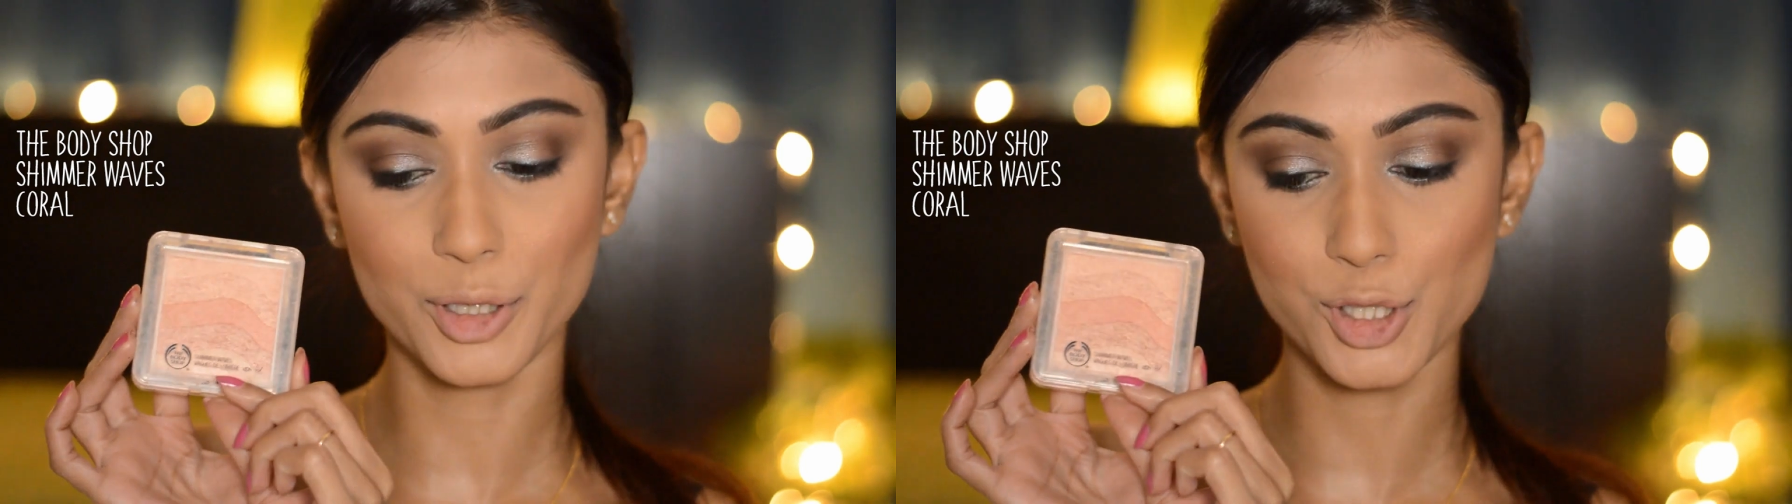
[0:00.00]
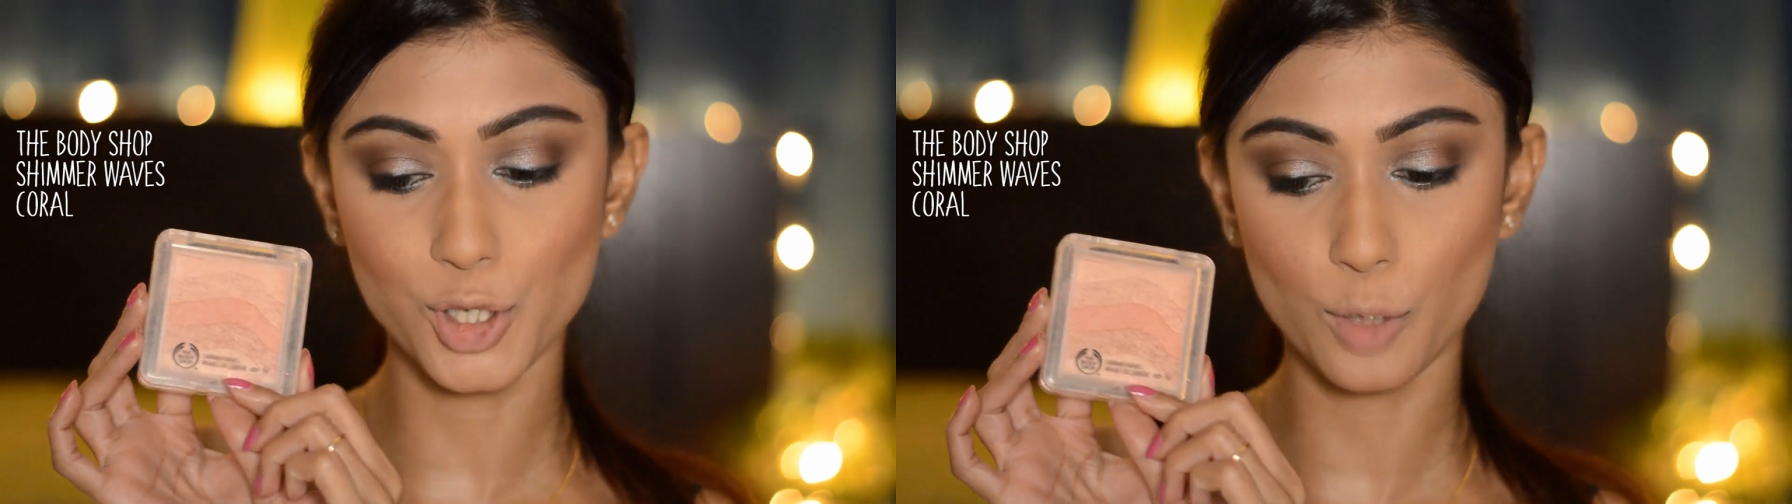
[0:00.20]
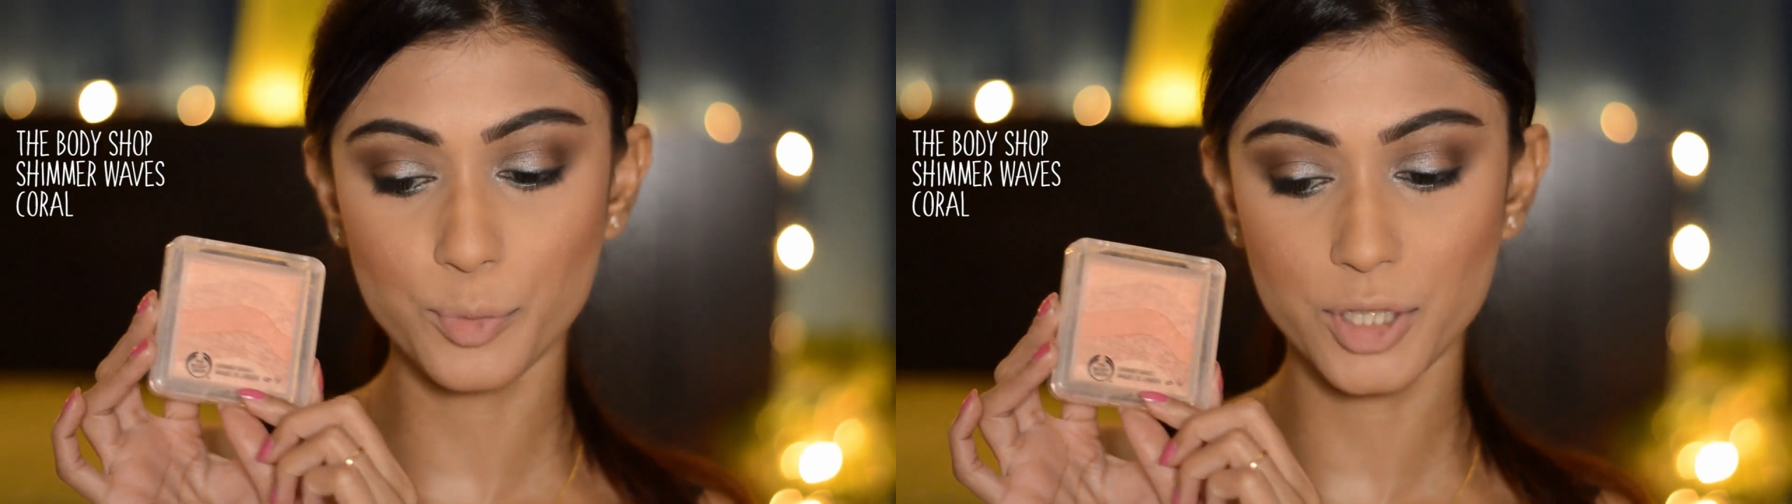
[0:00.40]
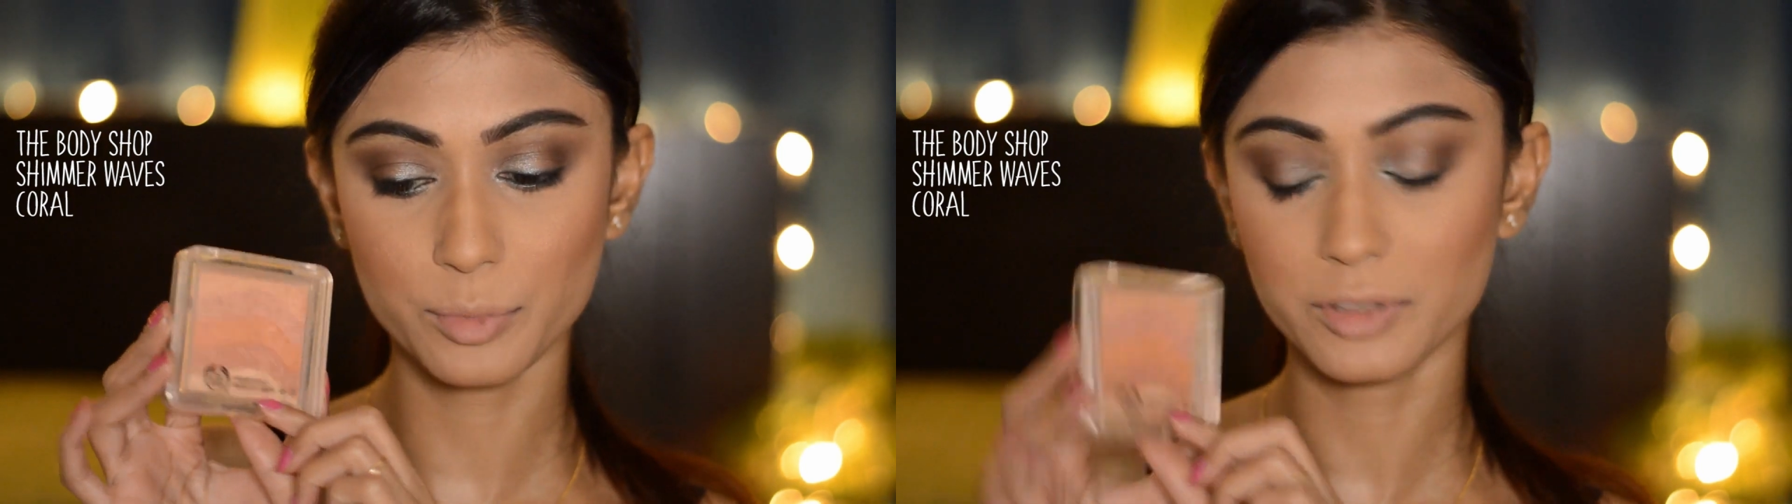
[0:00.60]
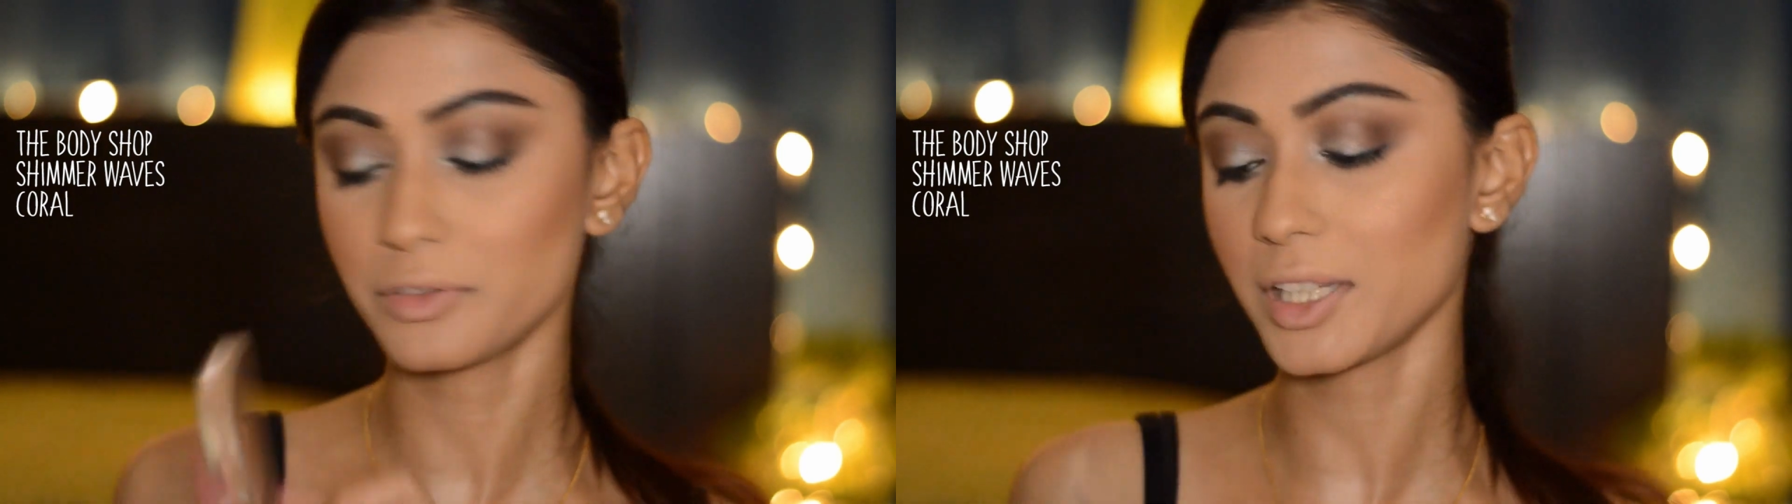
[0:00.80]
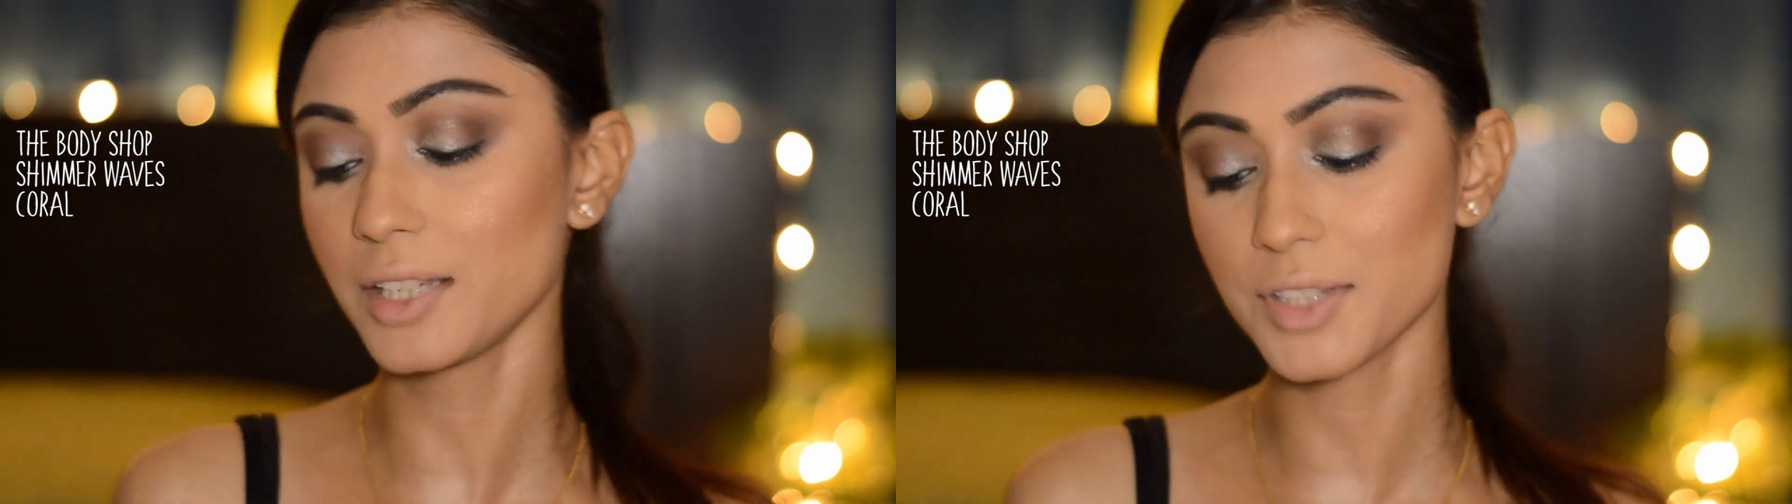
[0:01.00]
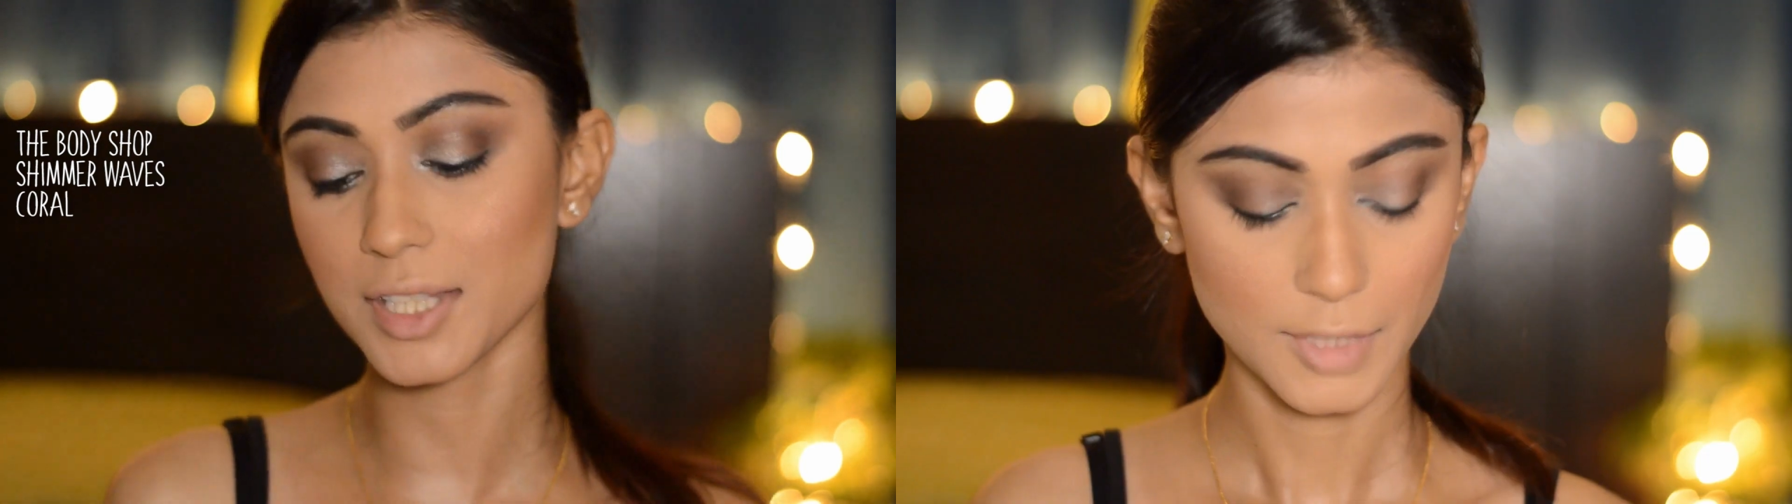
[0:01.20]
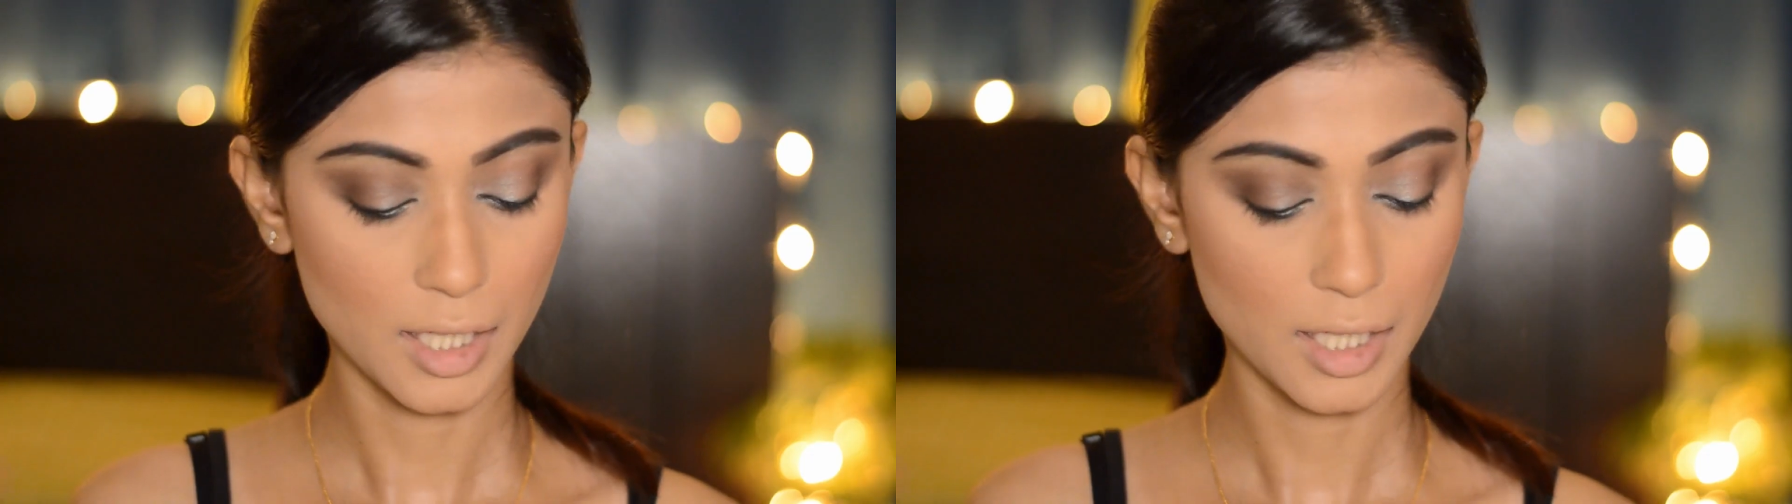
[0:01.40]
Shop Shimmer Waves,